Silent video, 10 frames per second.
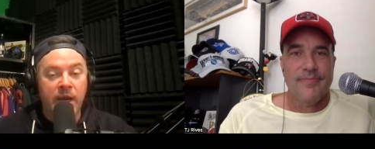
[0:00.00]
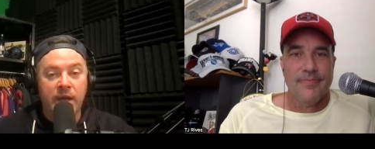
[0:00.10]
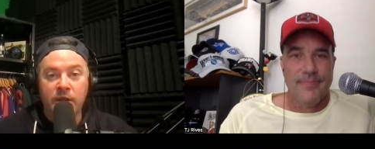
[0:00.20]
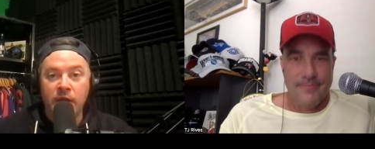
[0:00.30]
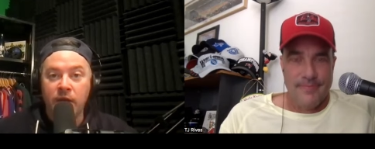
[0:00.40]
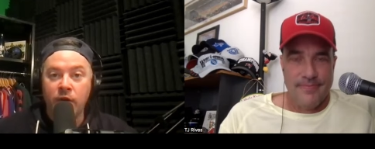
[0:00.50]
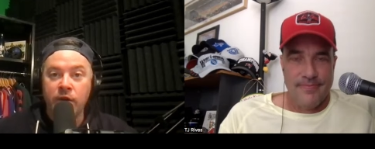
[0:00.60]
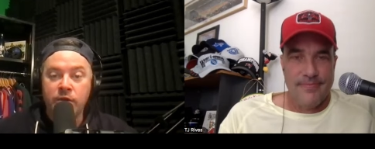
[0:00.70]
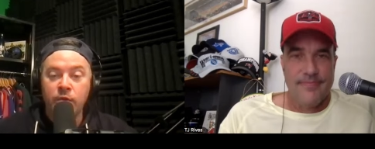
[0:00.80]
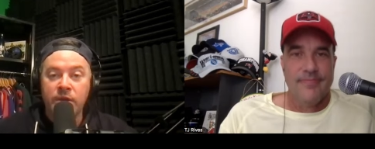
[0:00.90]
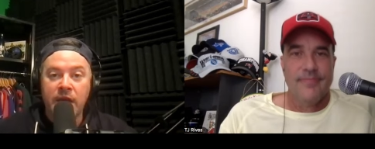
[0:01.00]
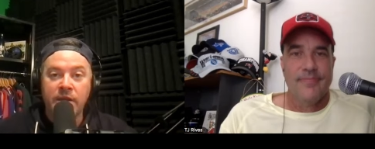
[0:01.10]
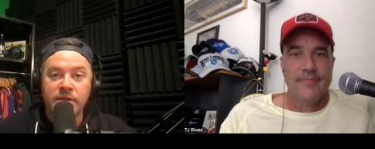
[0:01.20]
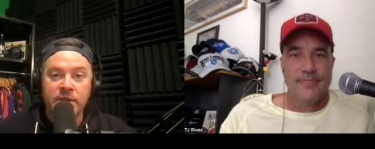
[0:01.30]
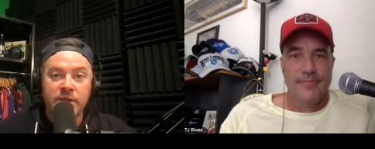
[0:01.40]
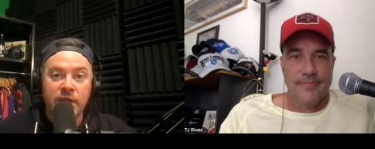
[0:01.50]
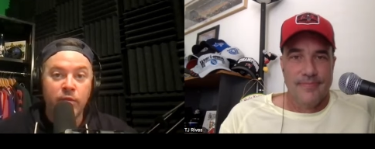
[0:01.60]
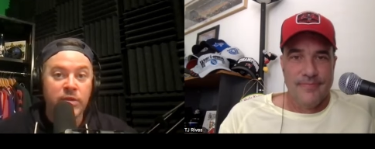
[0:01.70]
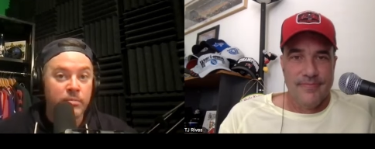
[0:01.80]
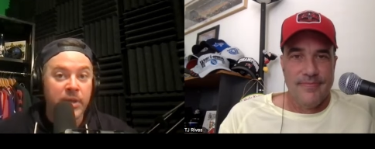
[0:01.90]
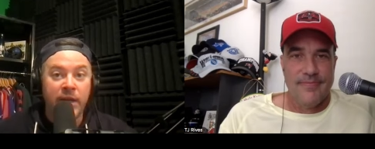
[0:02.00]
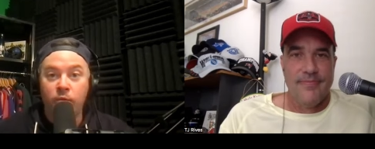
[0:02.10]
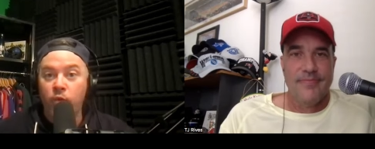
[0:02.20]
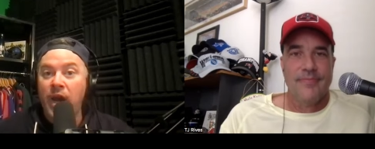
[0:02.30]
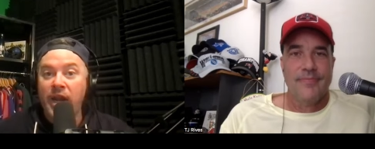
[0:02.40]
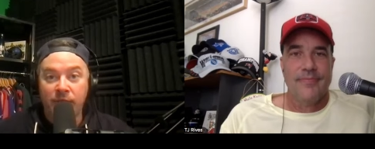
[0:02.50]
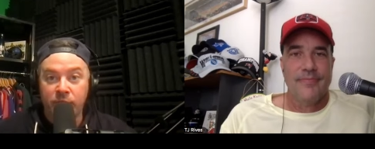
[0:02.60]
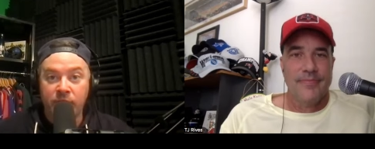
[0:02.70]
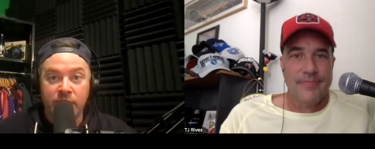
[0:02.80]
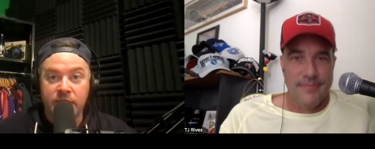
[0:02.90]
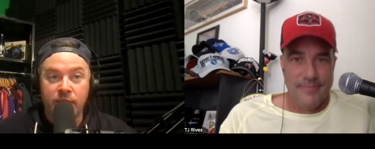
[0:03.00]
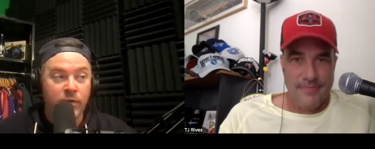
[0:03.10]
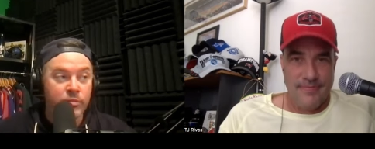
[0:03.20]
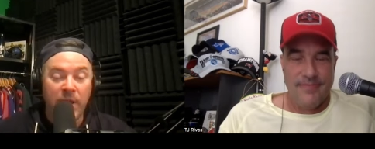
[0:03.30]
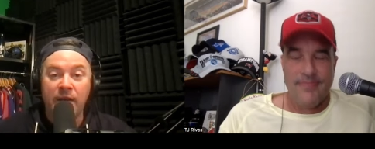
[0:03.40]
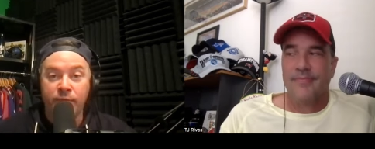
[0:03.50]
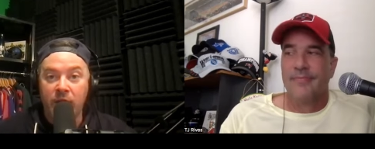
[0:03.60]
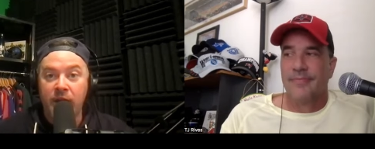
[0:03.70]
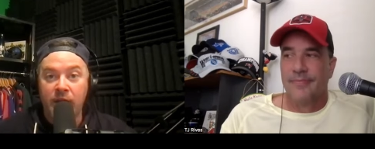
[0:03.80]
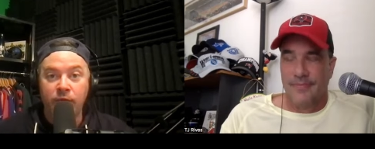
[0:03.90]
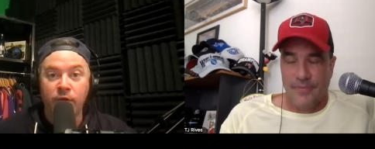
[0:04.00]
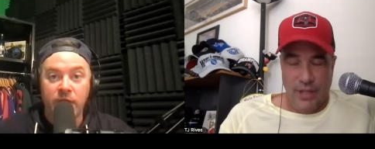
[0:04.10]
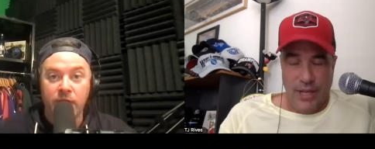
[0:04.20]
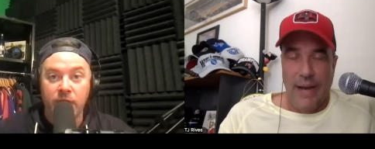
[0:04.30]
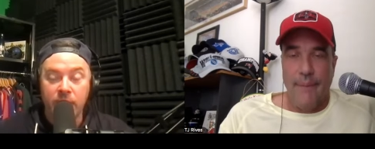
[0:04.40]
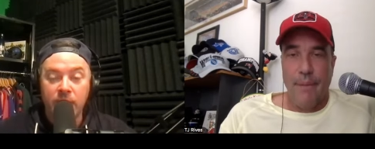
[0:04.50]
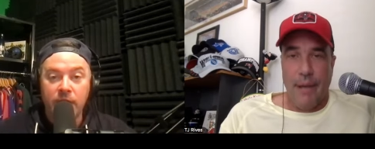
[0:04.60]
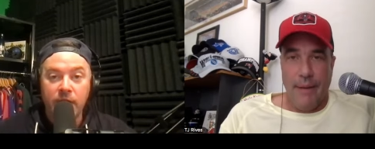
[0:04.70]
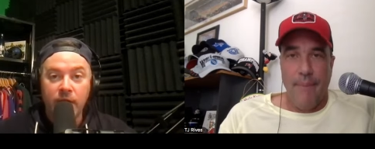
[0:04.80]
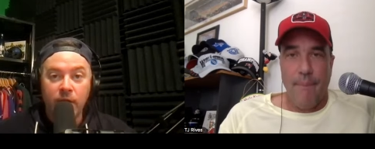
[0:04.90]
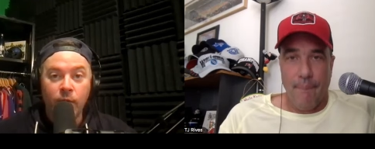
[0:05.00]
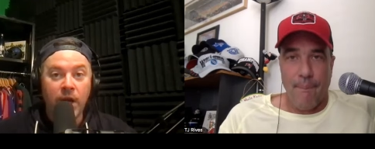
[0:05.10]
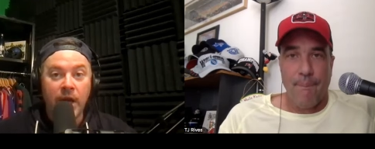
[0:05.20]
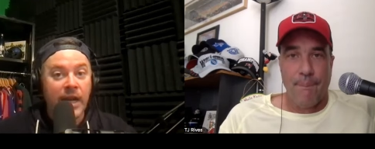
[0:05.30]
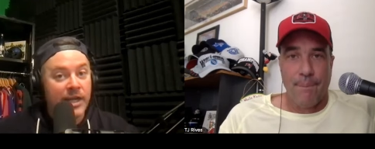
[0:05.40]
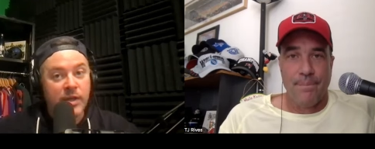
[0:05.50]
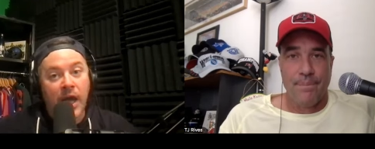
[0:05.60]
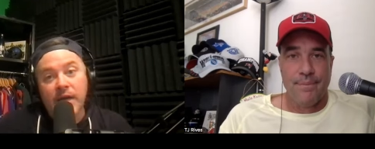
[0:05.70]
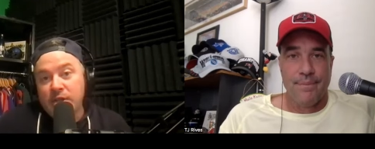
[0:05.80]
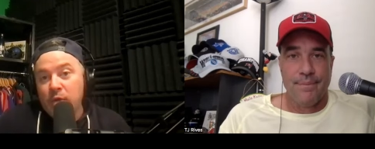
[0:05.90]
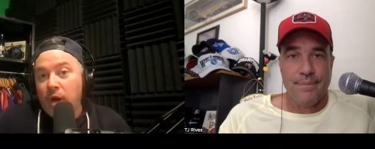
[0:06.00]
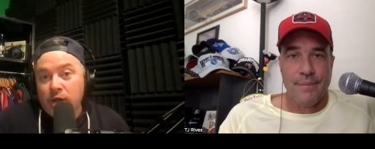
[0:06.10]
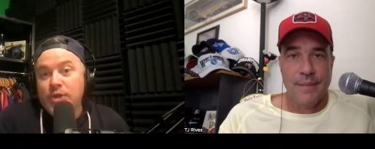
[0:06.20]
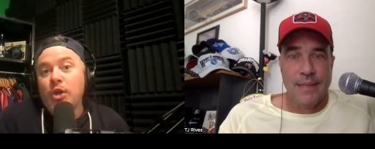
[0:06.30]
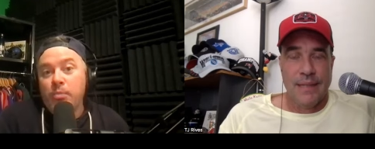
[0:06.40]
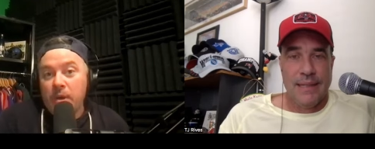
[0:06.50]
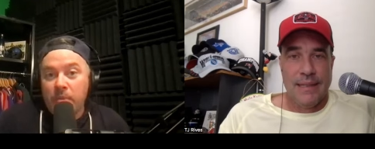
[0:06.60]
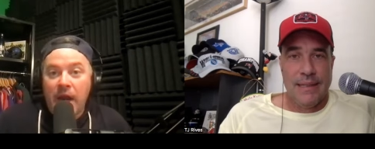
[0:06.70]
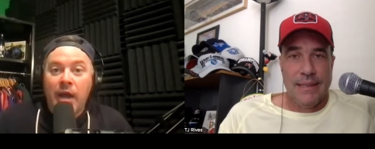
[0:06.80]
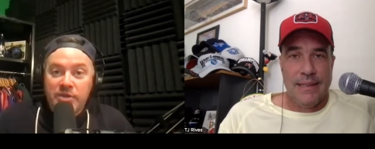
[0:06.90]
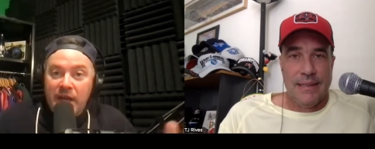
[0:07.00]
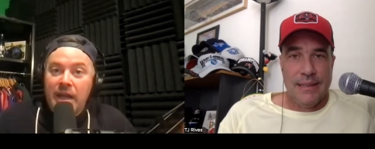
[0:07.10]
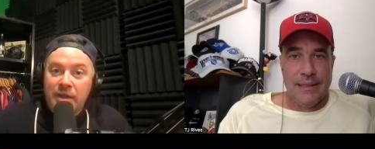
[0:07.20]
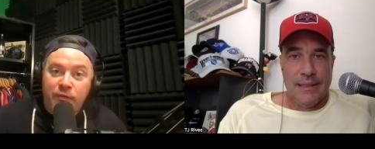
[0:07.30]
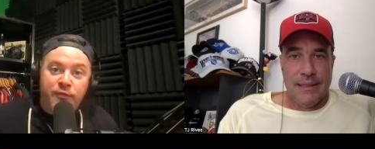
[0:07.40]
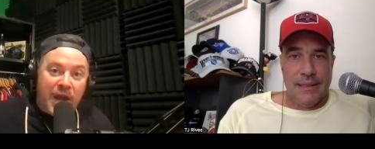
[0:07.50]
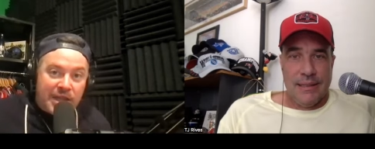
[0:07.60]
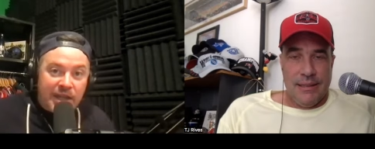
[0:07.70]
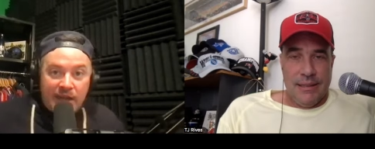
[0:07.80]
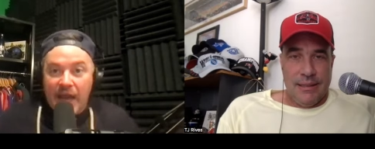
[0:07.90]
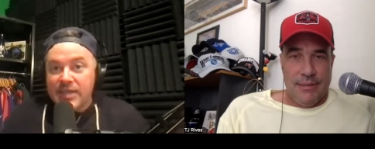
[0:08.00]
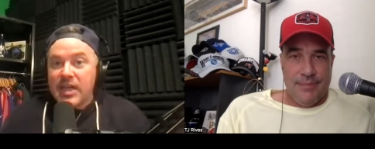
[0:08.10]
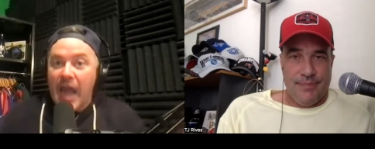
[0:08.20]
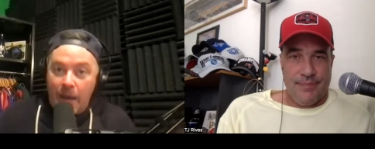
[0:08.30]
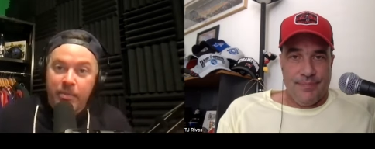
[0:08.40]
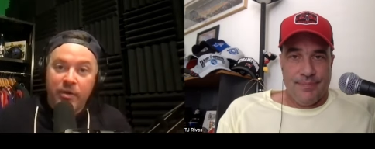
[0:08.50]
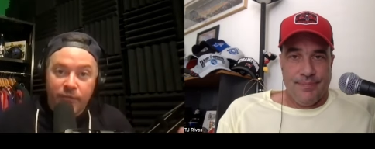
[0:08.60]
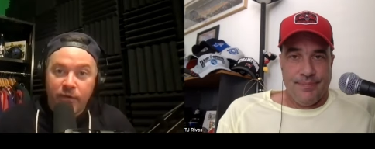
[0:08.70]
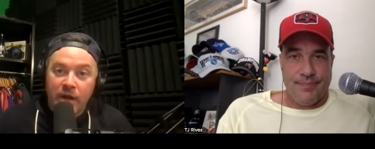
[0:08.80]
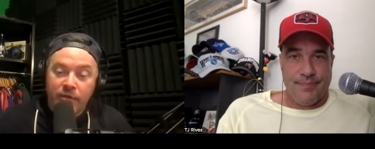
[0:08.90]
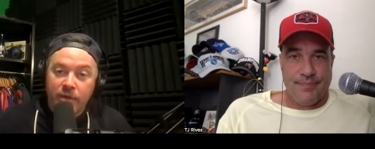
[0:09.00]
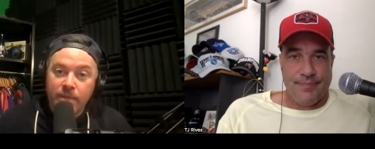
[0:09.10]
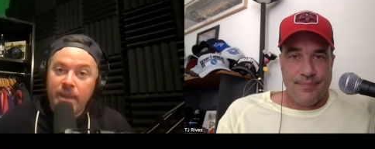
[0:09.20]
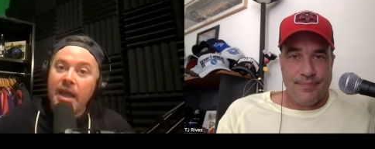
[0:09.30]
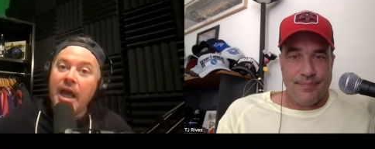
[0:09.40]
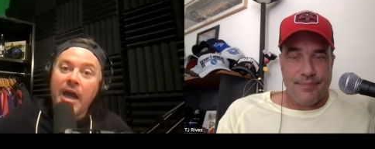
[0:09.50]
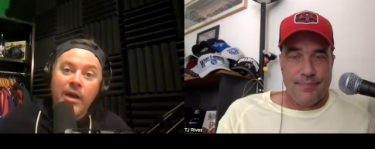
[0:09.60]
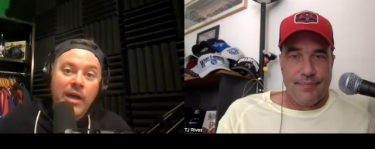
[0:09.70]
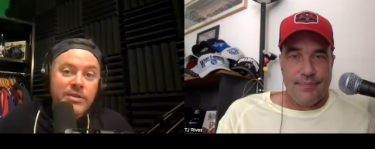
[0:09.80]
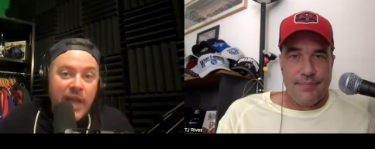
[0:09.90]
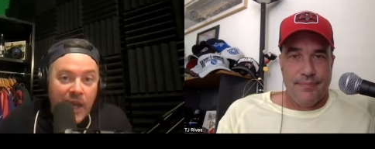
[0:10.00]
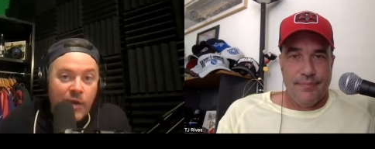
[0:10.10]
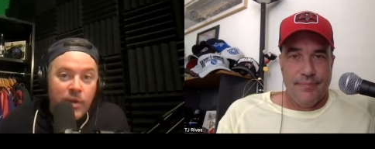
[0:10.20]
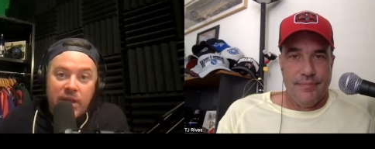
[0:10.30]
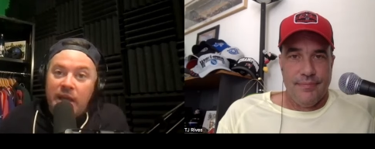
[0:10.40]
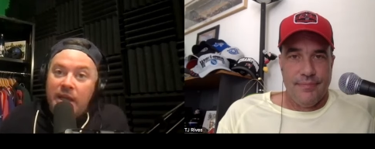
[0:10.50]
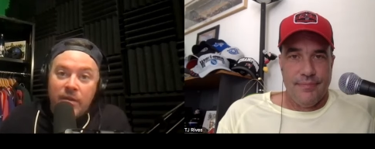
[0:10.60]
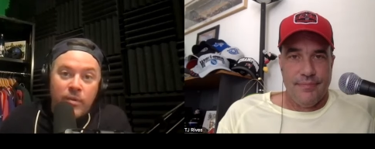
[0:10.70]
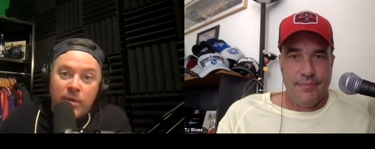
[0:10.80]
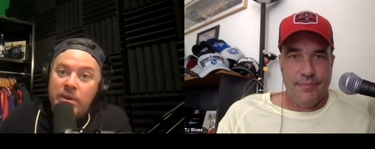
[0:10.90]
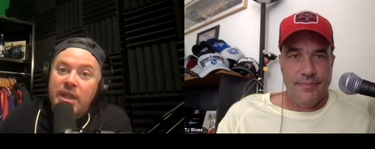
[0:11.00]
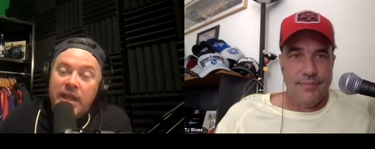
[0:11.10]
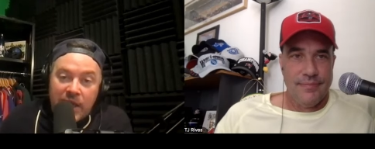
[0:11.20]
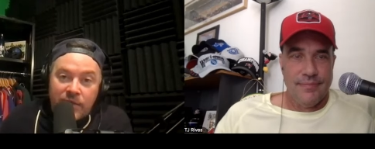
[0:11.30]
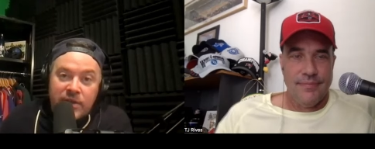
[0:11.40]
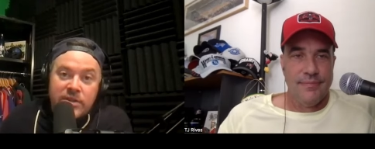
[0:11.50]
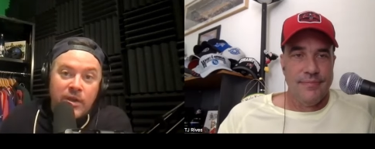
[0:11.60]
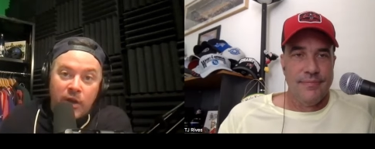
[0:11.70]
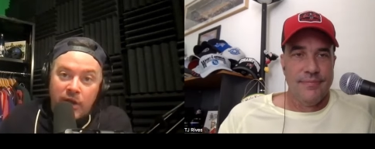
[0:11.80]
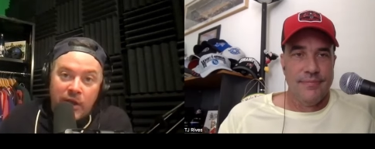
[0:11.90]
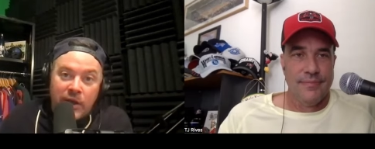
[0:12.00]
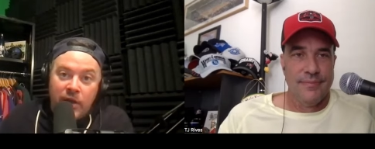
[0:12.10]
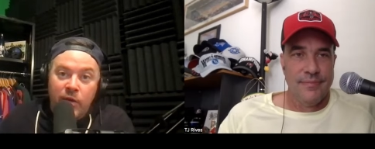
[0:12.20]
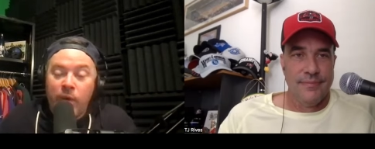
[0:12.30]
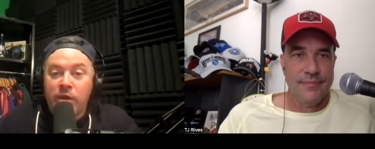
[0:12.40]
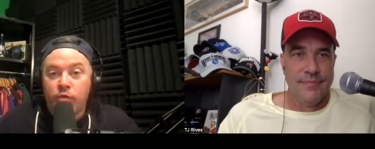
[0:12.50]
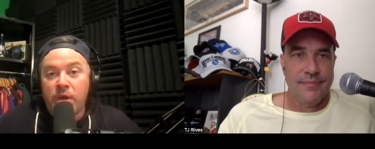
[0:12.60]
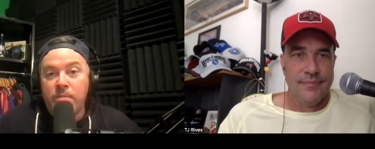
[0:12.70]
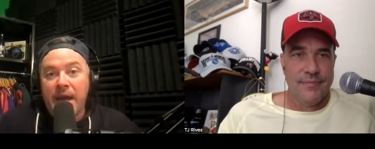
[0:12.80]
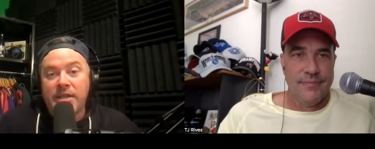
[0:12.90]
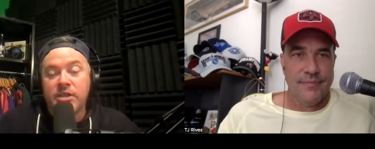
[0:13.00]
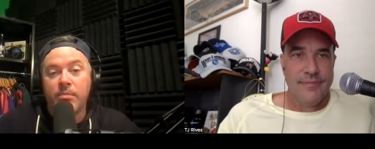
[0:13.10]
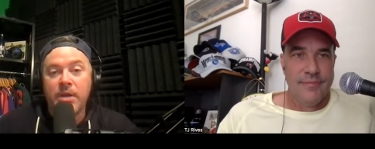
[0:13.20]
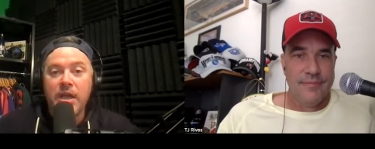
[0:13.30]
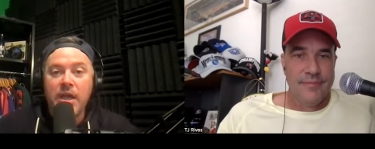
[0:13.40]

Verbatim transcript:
Speaker 1: back in the early two thousands, and it was played right after Thanksgiving. It was Black Friday every year. Yeah, yeah. And that's honestly where it should be. But I'll t- the fact that it hasn't happened in forever, I'll, I'll take what they what they give us on, on a week three matchup.